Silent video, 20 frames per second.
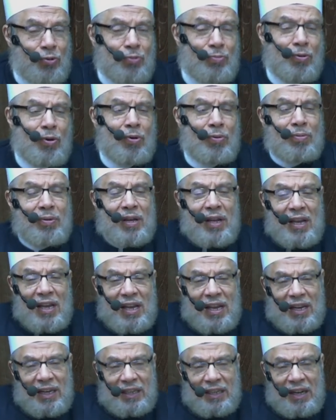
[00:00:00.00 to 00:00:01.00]
Because all
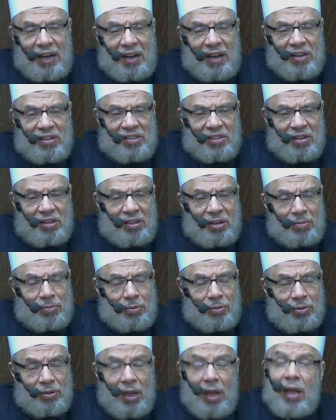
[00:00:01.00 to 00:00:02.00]
the knowledge
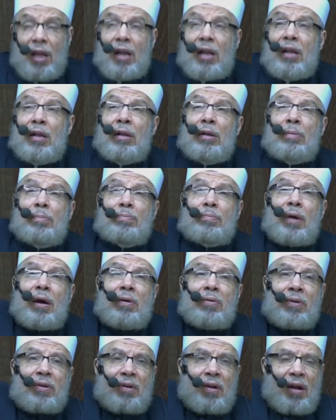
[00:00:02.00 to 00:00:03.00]
to all creation
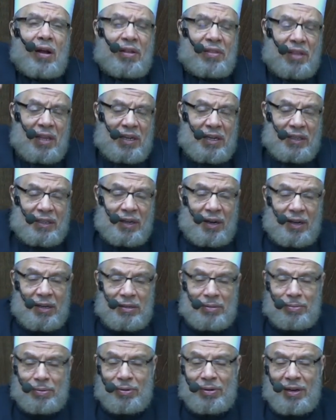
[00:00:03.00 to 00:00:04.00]
stops at Sidrat
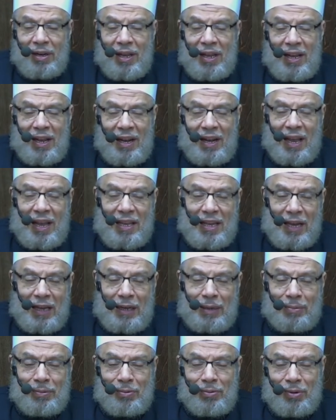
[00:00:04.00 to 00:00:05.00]
al Muntaha.
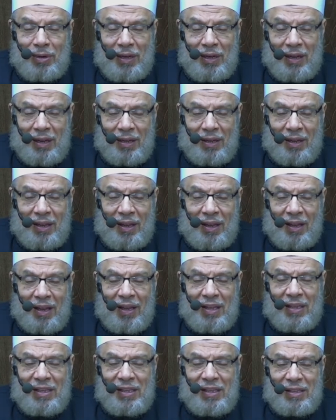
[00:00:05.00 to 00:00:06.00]
After
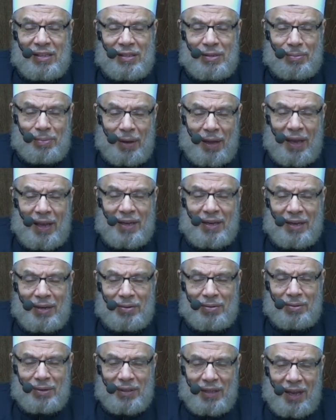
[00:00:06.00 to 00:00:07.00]
that, nothing new
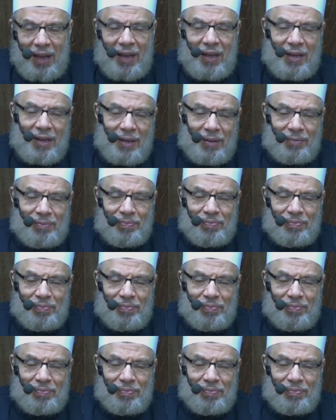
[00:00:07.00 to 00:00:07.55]
except Allah.